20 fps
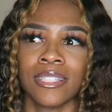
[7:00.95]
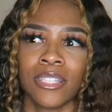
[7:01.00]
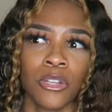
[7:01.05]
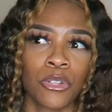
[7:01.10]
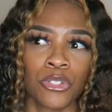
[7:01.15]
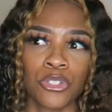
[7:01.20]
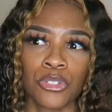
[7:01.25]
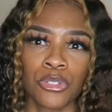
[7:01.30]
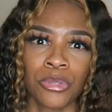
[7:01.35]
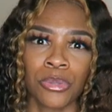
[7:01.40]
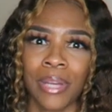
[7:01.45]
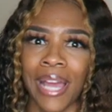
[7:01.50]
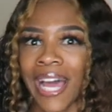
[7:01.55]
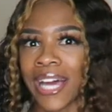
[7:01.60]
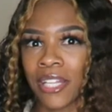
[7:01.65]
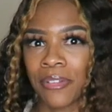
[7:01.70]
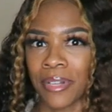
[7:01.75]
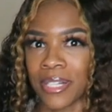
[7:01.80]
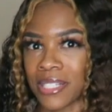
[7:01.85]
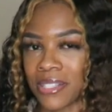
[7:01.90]
social
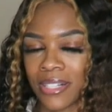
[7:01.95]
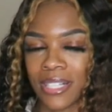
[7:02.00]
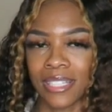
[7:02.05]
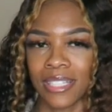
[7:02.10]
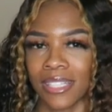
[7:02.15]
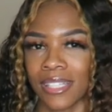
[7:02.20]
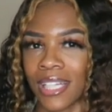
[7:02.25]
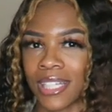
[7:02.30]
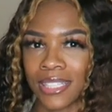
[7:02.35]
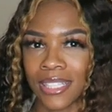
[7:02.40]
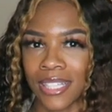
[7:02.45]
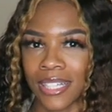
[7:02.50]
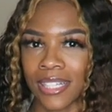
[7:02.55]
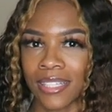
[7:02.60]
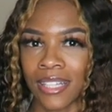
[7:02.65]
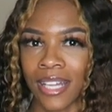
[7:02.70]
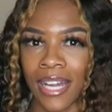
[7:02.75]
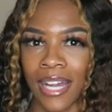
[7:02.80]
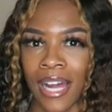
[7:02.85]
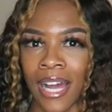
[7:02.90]
gatherings or anything like
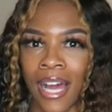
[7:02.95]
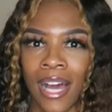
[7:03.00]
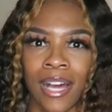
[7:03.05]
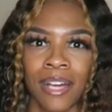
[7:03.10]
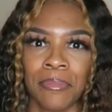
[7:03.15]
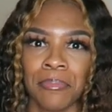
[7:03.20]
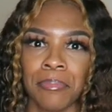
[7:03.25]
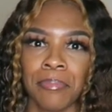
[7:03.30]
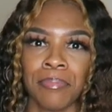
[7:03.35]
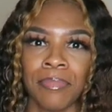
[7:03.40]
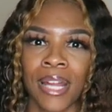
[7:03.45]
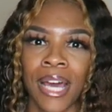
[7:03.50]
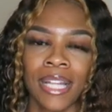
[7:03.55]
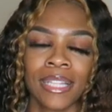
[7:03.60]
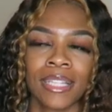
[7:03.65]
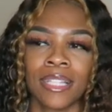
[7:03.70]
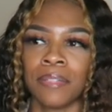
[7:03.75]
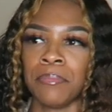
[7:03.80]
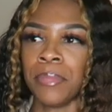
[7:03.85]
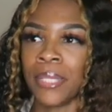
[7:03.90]
that. Like, I'm
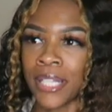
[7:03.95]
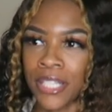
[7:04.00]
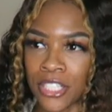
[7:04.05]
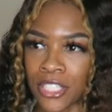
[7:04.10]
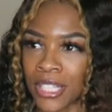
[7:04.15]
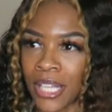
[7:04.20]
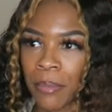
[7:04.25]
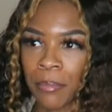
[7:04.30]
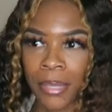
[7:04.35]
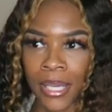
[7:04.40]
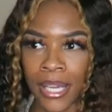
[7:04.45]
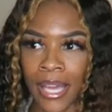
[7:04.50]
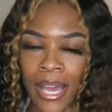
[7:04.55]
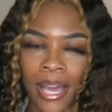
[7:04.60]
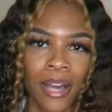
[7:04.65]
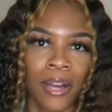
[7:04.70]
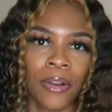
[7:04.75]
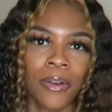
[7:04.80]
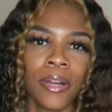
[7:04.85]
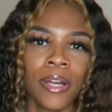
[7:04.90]
not the bitch that be
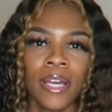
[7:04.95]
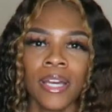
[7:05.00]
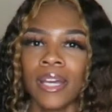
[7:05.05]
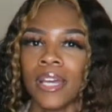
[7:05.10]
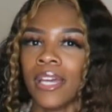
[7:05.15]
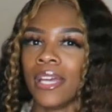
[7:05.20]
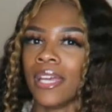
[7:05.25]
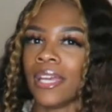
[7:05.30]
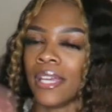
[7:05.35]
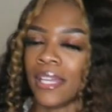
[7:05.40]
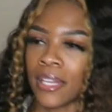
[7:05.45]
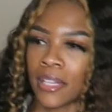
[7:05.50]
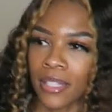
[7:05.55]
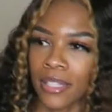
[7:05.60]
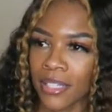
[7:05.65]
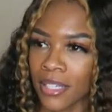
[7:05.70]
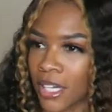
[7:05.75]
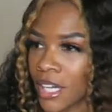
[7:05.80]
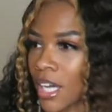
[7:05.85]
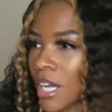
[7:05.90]
out in the
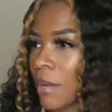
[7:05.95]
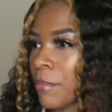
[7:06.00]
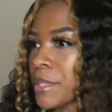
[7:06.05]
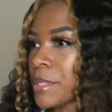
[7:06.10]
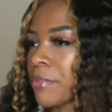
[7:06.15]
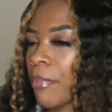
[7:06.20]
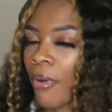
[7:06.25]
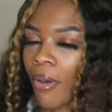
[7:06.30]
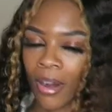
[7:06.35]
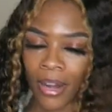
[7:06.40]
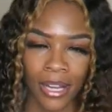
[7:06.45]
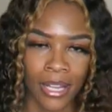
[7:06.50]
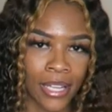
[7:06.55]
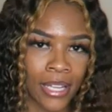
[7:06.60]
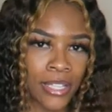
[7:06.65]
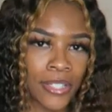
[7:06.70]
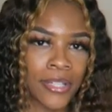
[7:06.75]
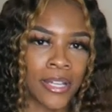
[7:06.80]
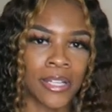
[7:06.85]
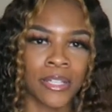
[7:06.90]
clubs,
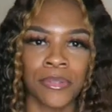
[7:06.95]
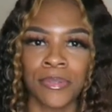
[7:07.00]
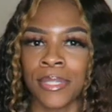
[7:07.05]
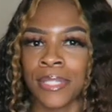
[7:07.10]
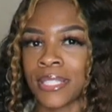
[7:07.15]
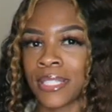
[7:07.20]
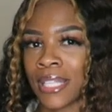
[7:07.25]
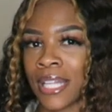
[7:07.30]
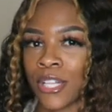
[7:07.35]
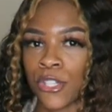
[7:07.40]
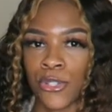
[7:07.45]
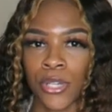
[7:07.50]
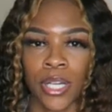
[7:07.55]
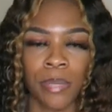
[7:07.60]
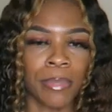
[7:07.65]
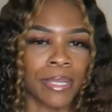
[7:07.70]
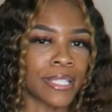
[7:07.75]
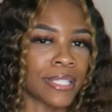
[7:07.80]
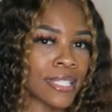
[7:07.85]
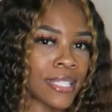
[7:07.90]
partying, trying to do this and that, trying
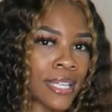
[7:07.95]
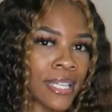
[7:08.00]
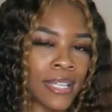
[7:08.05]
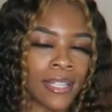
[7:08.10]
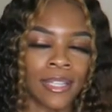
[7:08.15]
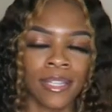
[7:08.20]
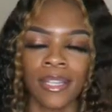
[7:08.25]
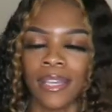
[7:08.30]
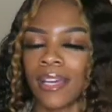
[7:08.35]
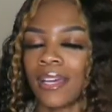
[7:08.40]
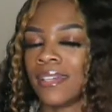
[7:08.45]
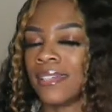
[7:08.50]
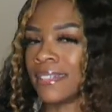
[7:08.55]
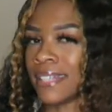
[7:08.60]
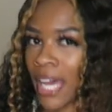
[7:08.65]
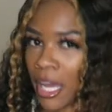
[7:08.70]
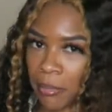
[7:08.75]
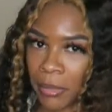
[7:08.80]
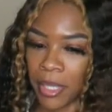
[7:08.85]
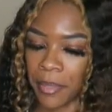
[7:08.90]
to be seen.
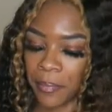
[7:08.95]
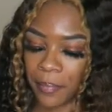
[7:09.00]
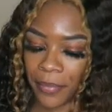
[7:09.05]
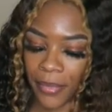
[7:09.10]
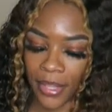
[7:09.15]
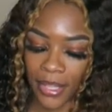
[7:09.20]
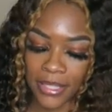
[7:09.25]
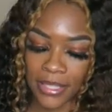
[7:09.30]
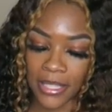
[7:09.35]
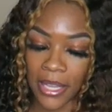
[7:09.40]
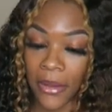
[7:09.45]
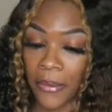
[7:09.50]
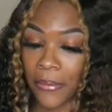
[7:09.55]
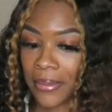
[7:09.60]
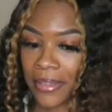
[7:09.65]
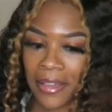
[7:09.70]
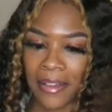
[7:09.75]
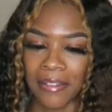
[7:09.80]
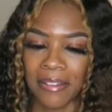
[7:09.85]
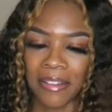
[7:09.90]
Not me. So
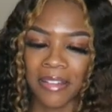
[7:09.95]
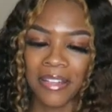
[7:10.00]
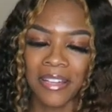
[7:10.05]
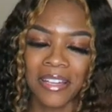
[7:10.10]
yeah.